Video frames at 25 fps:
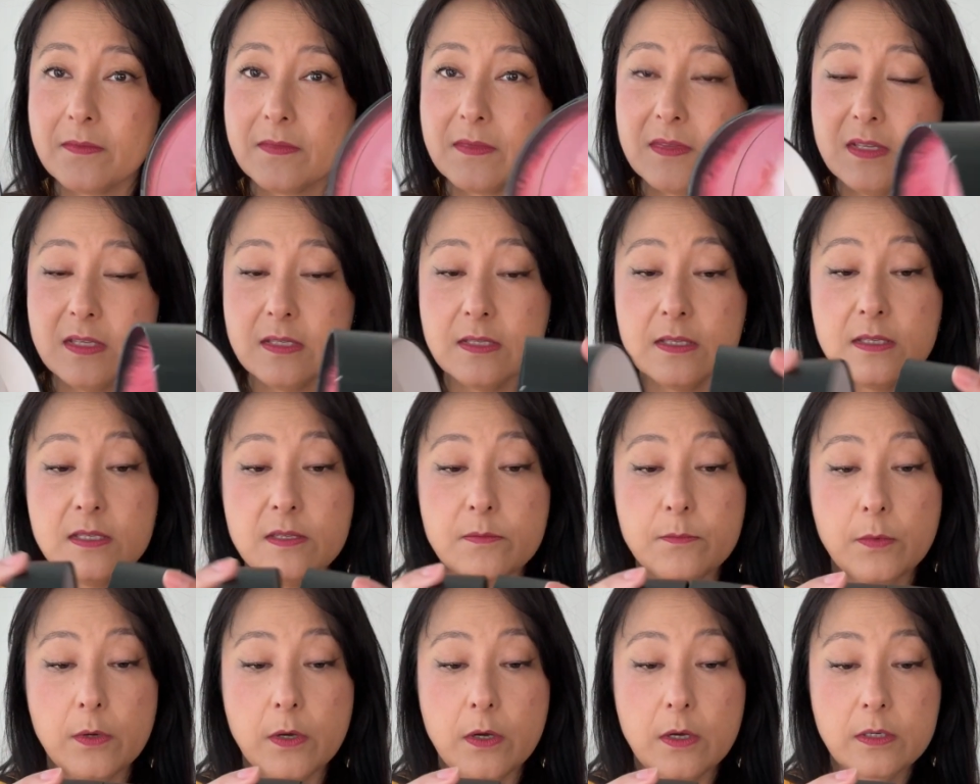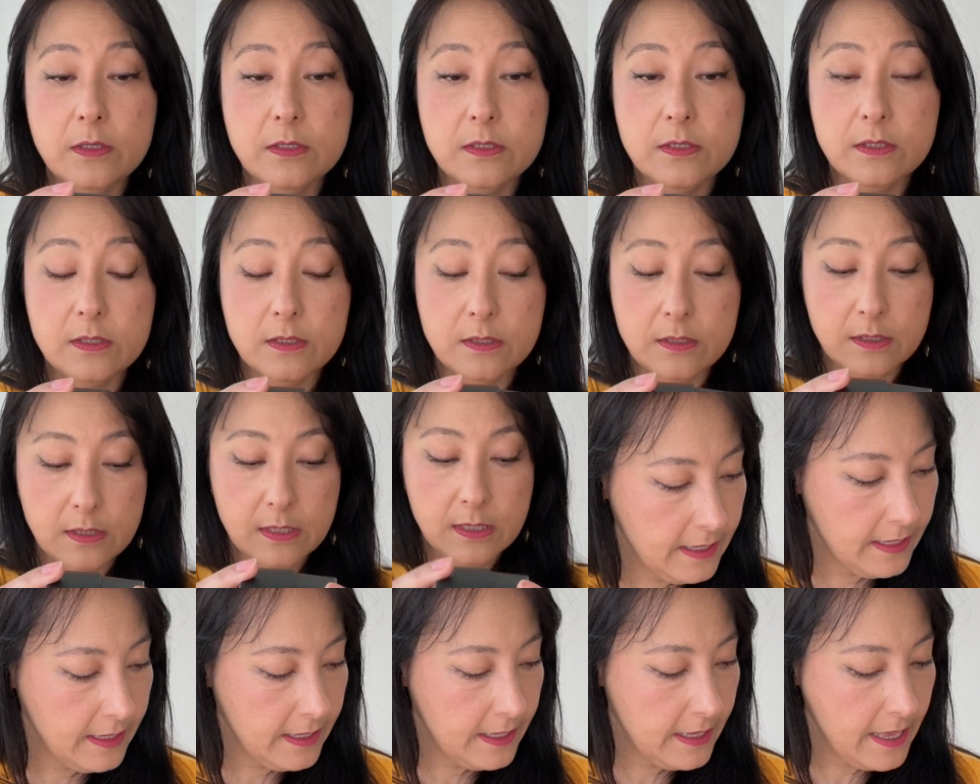This is the box,
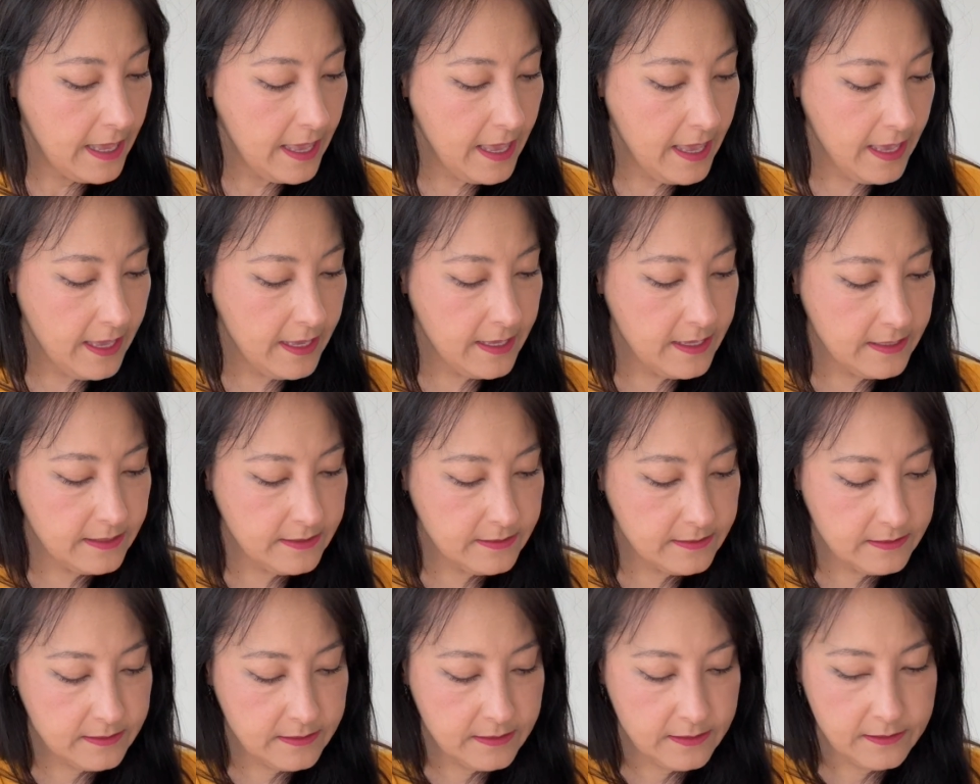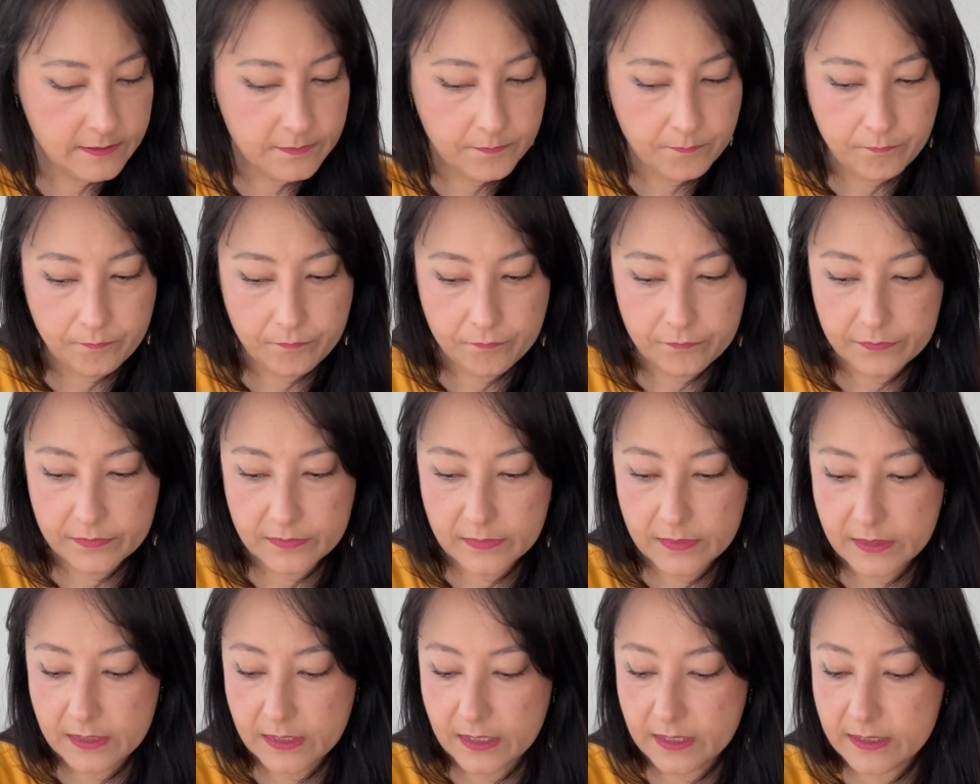and
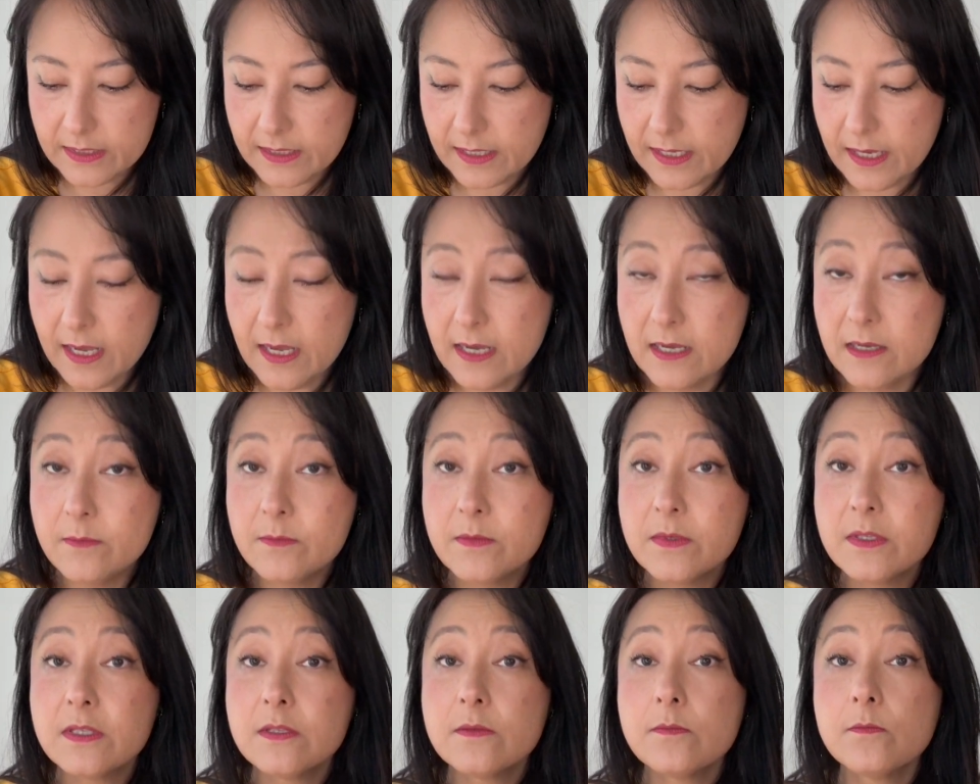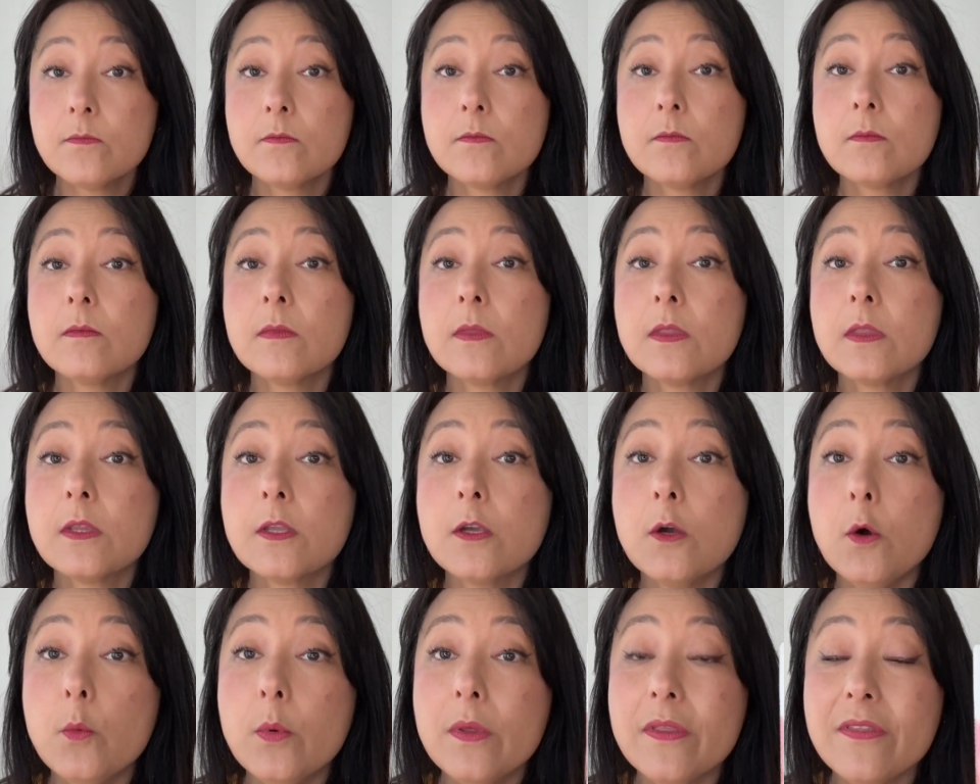it comes
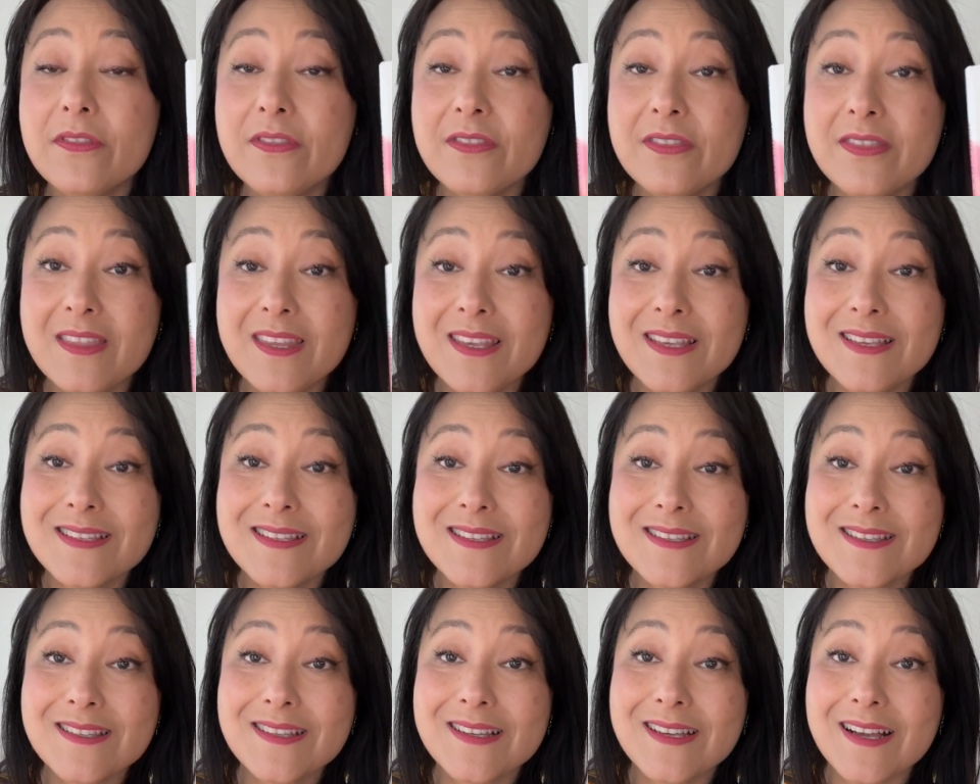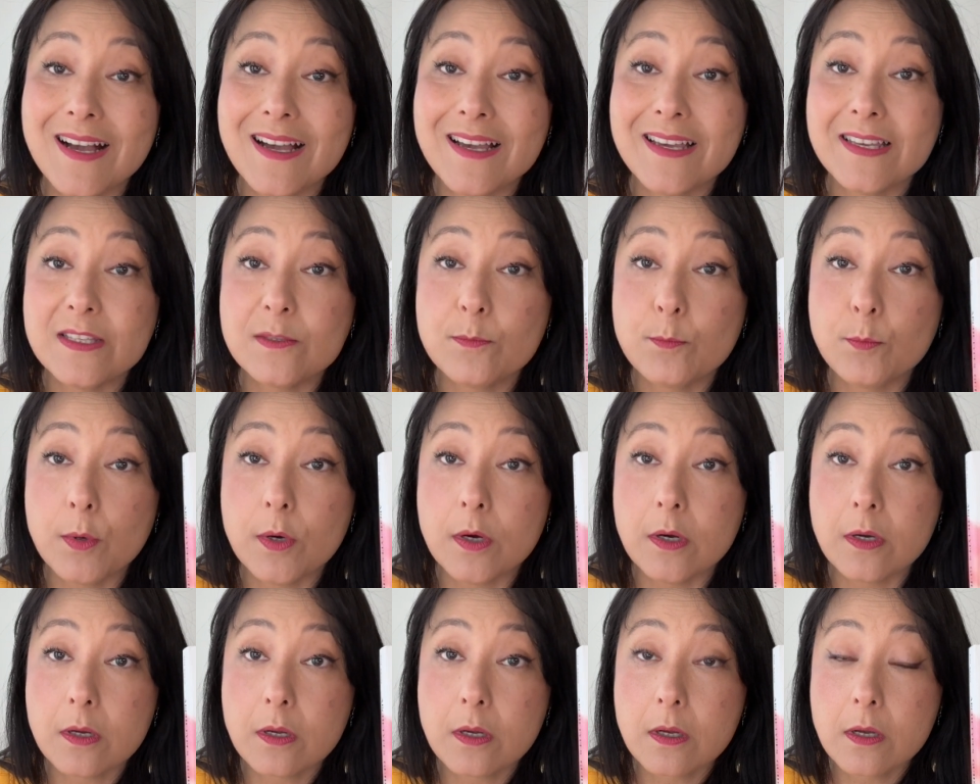with this
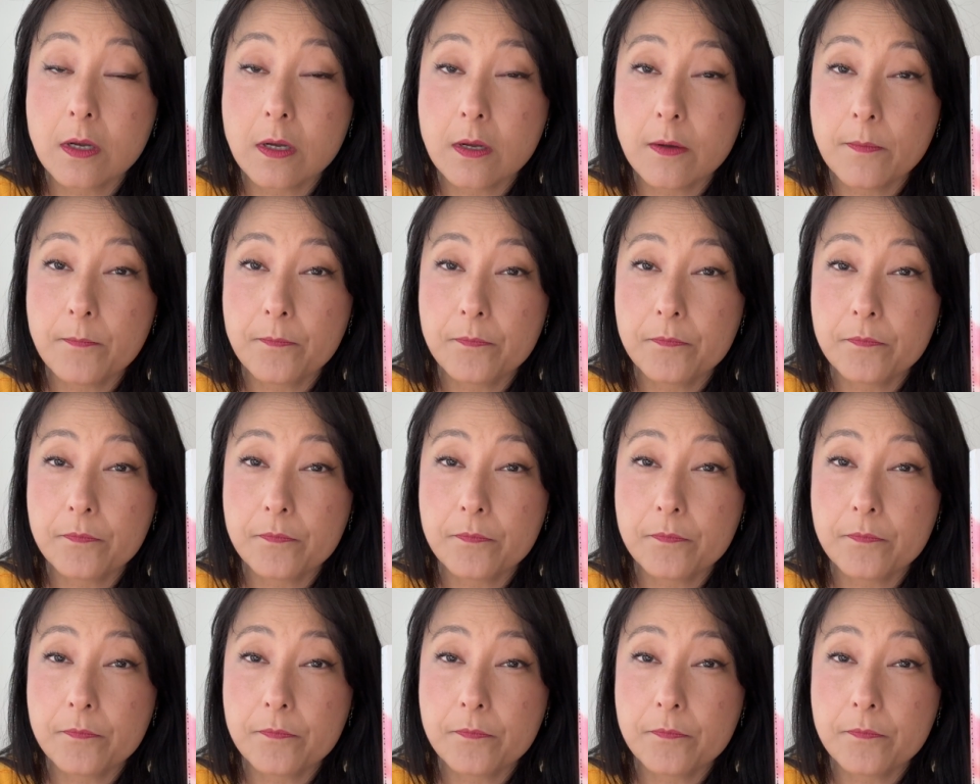guidebook.